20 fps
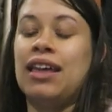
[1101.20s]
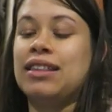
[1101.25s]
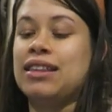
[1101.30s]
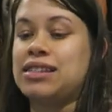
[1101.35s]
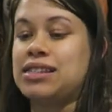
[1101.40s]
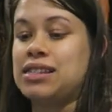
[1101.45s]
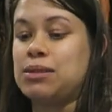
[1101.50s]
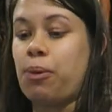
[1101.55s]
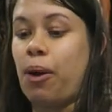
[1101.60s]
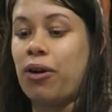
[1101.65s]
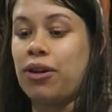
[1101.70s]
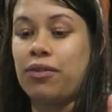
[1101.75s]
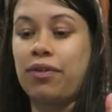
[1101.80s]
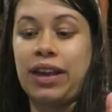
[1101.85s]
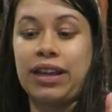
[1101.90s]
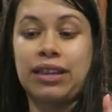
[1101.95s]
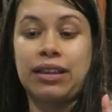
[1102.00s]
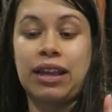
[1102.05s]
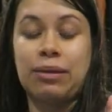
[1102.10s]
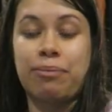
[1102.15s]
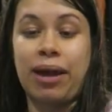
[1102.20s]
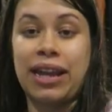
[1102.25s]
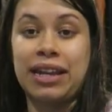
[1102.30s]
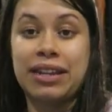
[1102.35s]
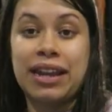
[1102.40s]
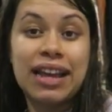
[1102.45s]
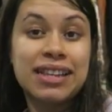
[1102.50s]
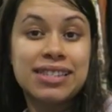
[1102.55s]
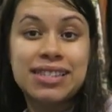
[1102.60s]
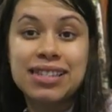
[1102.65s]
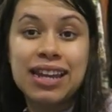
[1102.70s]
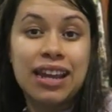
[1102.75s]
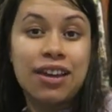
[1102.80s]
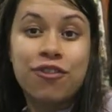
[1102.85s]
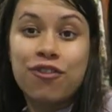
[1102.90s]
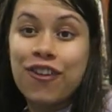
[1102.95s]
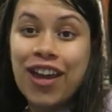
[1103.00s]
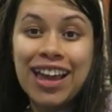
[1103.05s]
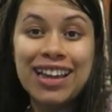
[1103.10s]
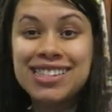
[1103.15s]
this is part of like my
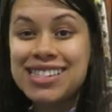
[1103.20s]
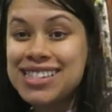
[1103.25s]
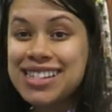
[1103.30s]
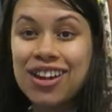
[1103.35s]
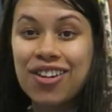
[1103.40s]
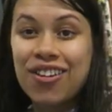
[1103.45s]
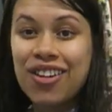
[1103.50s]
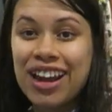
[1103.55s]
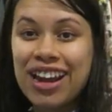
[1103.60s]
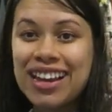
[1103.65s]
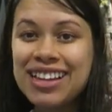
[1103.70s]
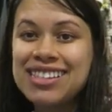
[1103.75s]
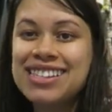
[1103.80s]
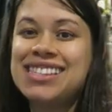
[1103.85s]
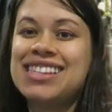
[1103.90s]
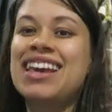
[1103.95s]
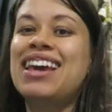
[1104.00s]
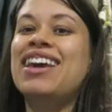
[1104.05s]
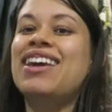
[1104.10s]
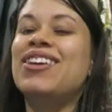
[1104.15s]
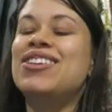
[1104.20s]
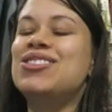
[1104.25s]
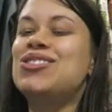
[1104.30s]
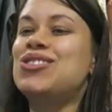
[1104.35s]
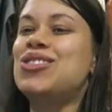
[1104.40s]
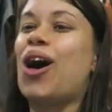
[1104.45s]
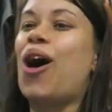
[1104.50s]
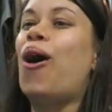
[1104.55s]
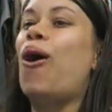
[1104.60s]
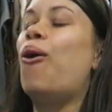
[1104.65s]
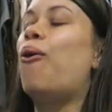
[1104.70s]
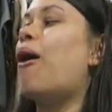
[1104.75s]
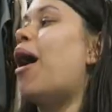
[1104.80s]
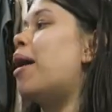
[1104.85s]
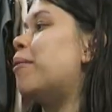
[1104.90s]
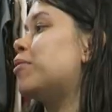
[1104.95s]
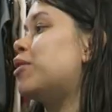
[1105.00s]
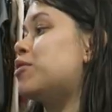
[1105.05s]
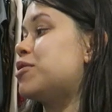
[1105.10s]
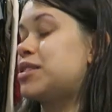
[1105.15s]
nesting phase series. So
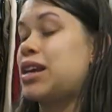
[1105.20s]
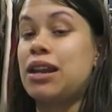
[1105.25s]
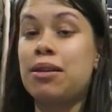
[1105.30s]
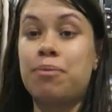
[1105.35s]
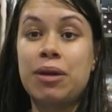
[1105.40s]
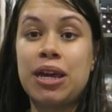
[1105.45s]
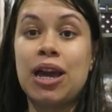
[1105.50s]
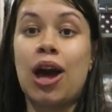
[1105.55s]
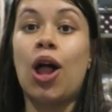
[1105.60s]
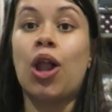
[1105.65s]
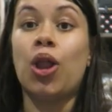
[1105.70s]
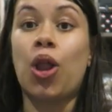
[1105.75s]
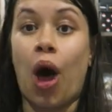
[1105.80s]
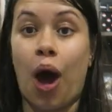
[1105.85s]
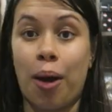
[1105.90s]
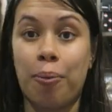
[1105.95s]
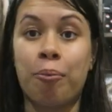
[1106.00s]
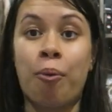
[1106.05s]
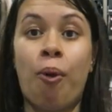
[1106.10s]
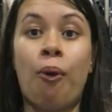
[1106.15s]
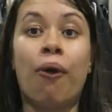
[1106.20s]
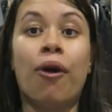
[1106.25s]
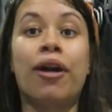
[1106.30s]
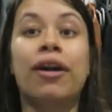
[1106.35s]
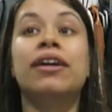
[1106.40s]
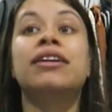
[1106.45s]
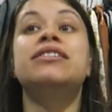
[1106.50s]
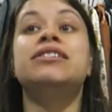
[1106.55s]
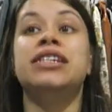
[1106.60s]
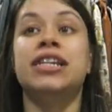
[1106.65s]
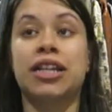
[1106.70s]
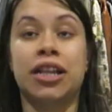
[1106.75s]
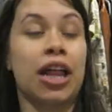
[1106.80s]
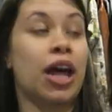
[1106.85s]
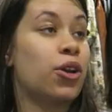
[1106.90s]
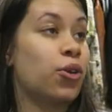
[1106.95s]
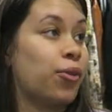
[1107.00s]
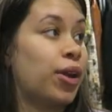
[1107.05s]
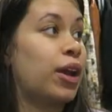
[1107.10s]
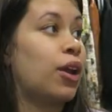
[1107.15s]
there's gonna be a lot more
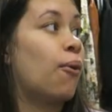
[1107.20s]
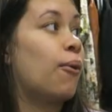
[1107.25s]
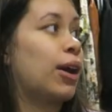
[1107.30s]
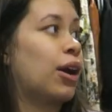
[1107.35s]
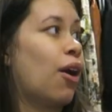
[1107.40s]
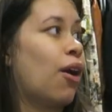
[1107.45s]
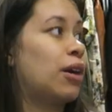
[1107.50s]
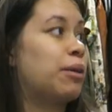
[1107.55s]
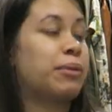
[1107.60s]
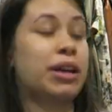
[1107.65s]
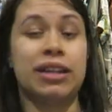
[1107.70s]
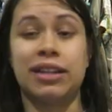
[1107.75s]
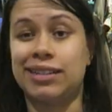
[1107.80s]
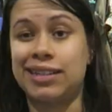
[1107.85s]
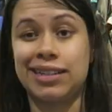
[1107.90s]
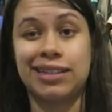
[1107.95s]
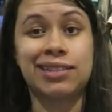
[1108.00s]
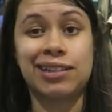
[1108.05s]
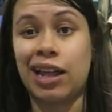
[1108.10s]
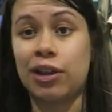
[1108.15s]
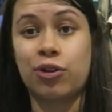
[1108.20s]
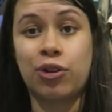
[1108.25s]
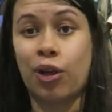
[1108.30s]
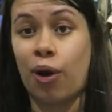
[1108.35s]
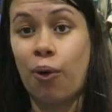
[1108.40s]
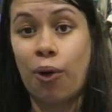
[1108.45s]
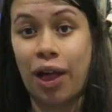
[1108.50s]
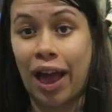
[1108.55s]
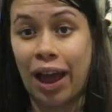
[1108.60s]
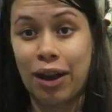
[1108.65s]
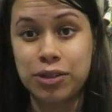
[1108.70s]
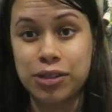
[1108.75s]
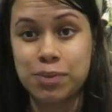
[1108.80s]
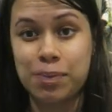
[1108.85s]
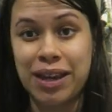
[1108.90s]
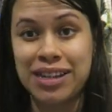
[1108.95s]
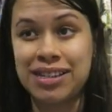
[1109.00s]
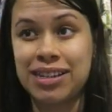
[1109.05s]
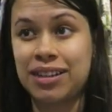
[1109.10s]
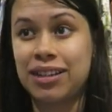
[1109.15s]
decluttering going on. I'm gonna declutter the whole house
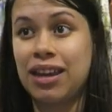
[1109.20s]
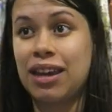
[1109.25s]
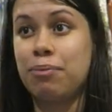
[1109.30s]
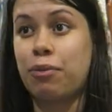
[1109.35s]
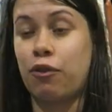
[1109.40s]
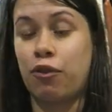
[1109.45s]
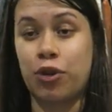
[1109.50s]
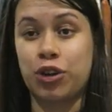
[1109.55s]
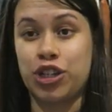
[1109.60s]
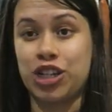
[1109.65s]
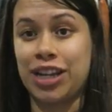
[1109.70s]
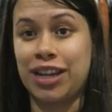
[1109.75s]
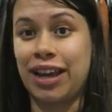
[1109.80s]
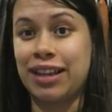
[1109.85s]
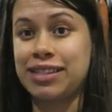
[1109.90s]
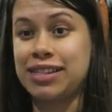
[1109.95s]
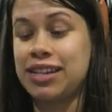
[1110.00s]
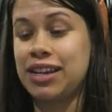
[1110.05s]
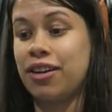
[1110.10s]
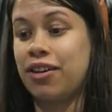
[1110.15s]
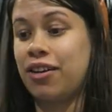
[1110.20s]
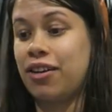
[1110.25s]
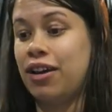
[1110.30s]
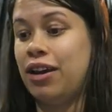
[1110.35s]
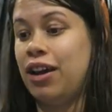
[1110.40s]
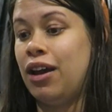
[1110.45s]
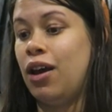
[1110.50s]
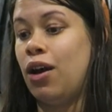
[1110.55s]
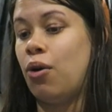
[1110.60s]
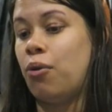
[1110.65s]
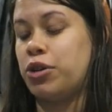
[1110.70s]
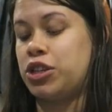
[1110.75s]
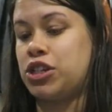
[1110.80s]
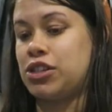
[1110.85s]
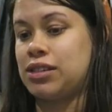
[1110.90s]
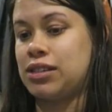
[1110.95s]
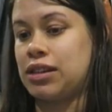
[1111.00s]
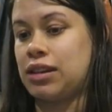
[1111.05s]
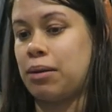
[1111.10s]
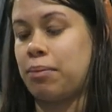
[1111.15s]
basically before she gets here,
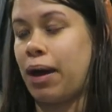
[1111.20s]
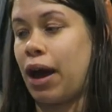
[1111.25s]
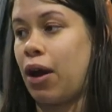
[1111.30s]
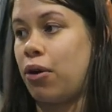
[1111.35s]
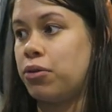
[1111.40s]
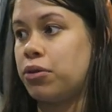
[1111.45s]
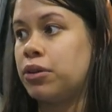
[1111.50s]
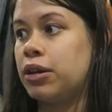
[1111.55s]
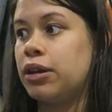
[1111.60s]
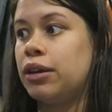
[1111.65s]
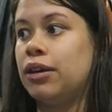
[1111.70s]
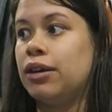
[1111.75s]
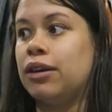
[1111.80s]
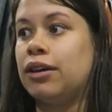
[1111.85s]
which is in about